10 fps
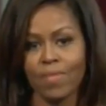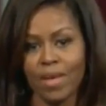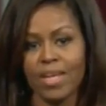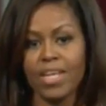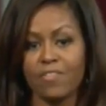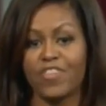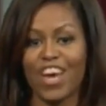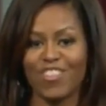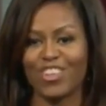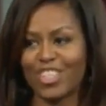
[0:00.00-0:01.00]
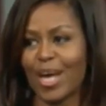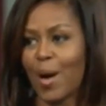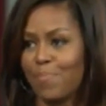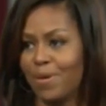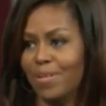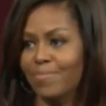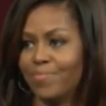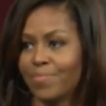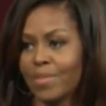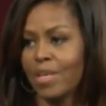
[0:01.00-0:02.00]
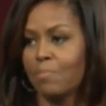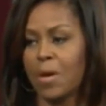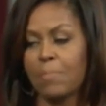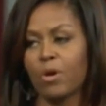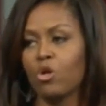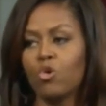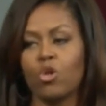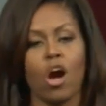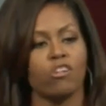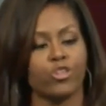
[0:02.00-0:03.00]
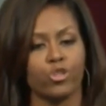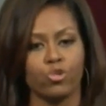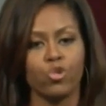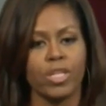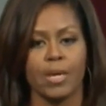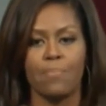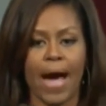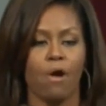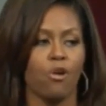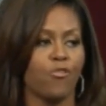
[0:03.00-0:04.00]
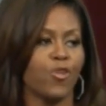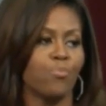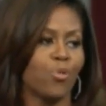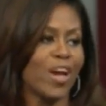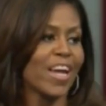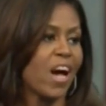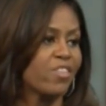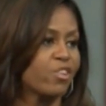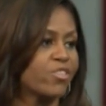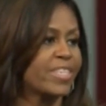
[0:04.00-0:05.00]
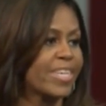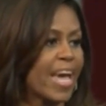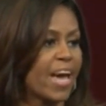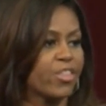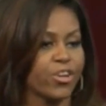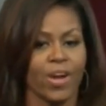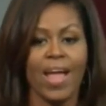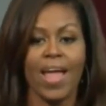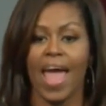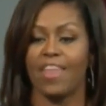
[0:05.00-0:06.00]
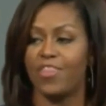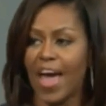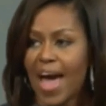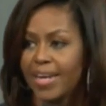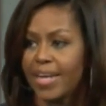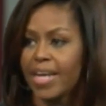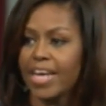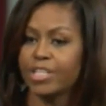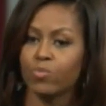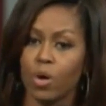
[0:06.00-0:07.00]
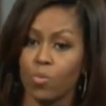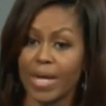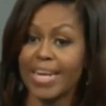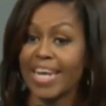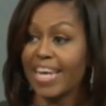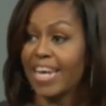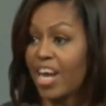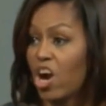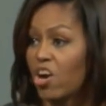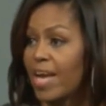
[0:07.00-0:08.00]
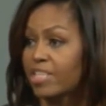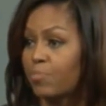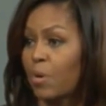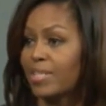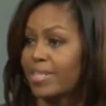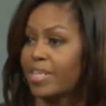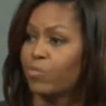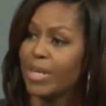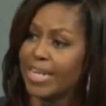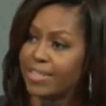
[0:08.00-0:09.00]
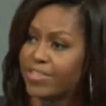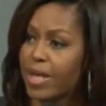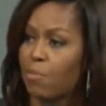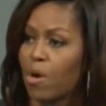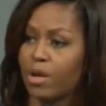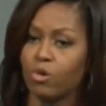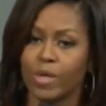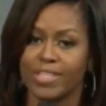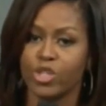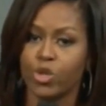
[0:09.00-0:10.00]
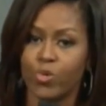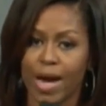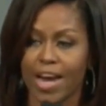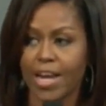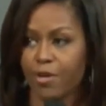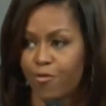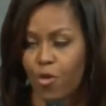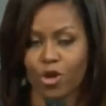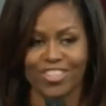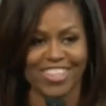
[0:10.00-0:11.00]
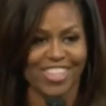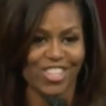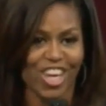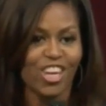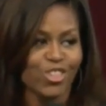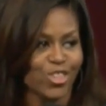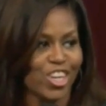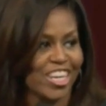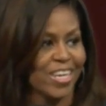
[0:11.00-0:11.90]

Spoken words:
lift others up. People who are truly powerful bring others together. And that is what we need in our next president. We need someone who is a uniting force in this country.